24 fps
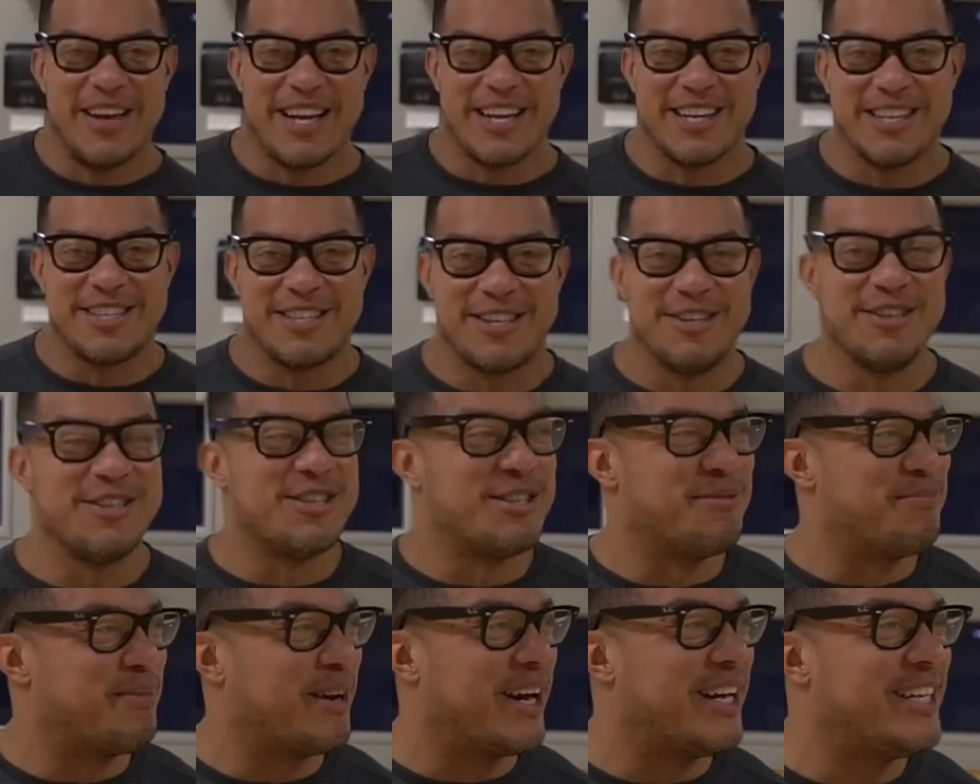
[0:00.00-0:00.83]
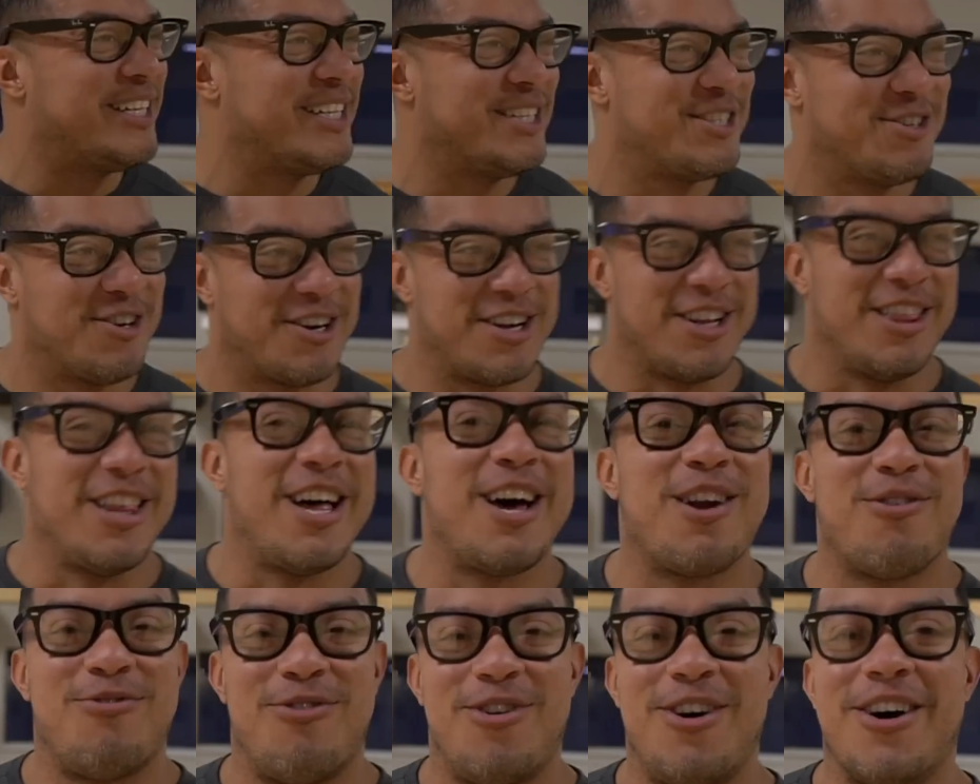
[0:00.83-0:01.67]
making excuses, but I did drink a
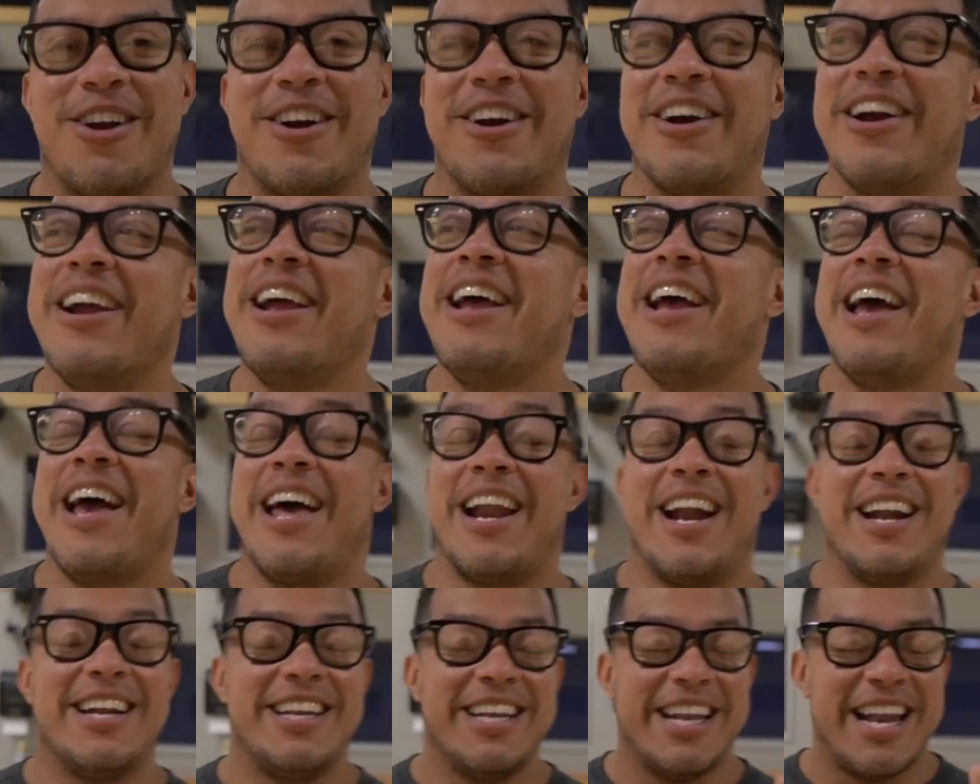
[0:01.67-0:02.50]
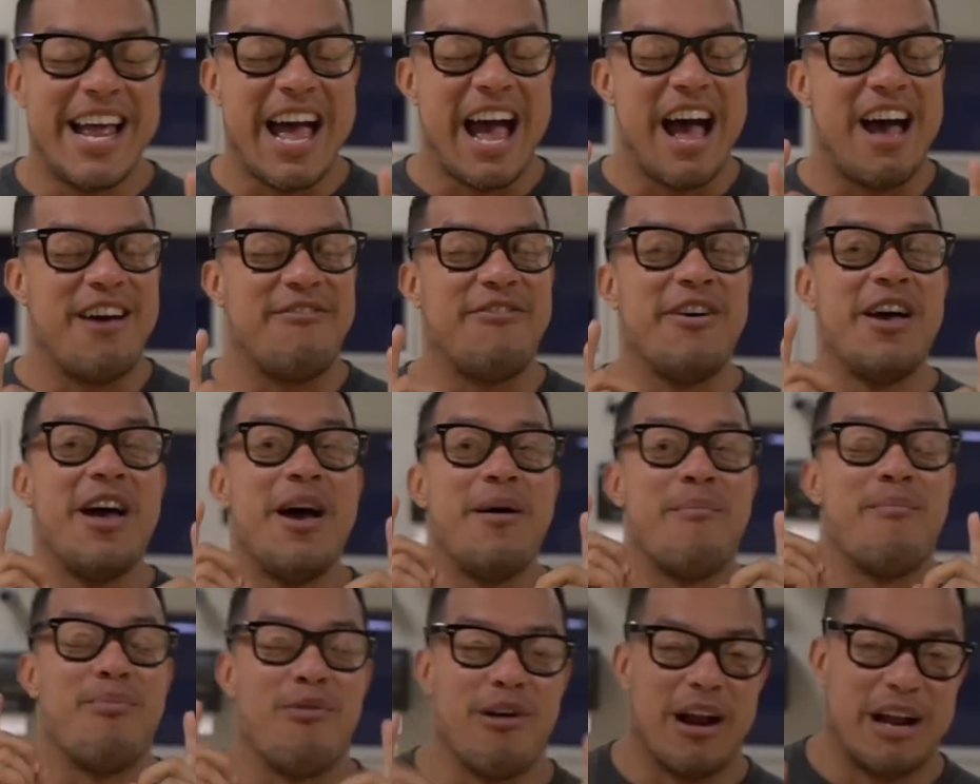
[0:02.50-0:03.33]
lot of water and I did have
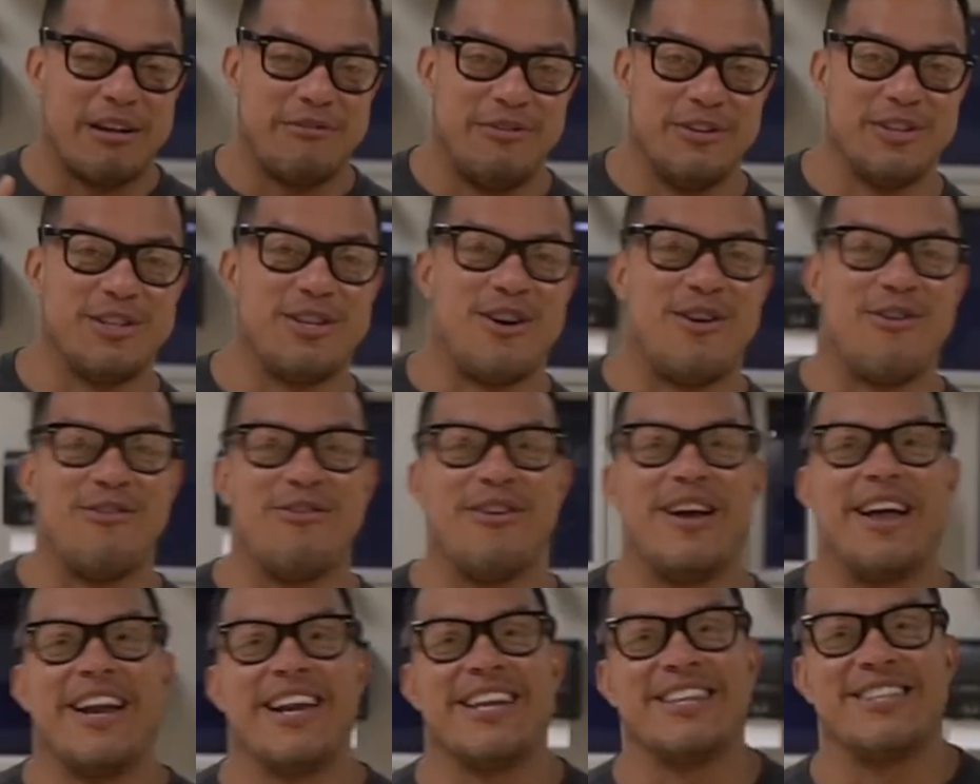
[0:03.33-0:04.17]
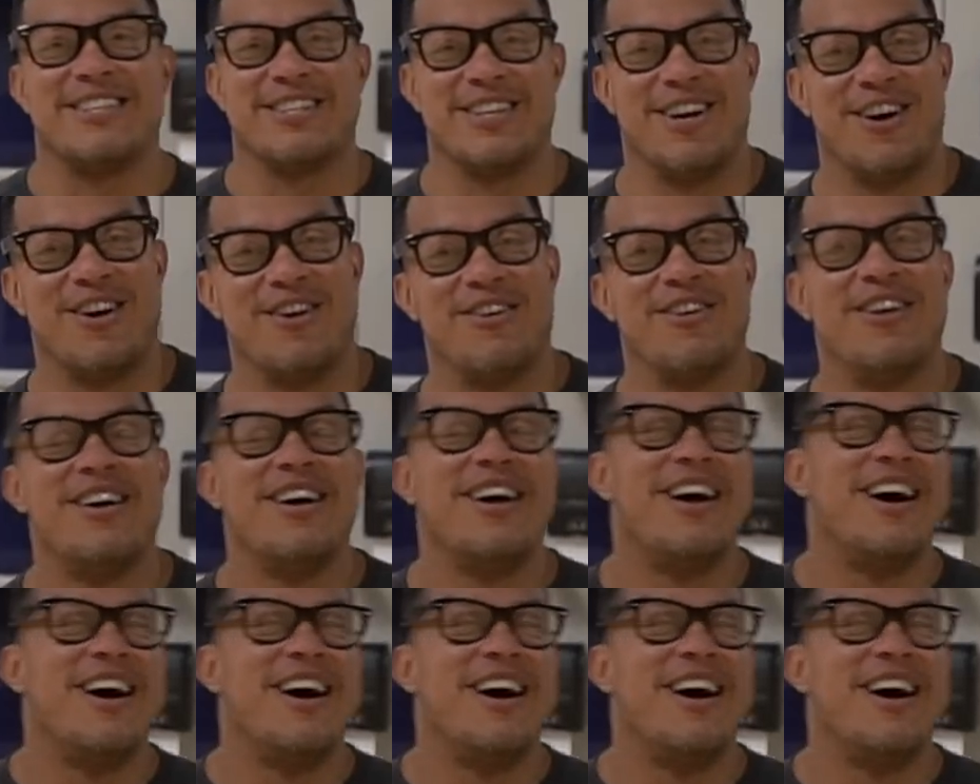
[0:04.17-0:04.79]
breakfast already. So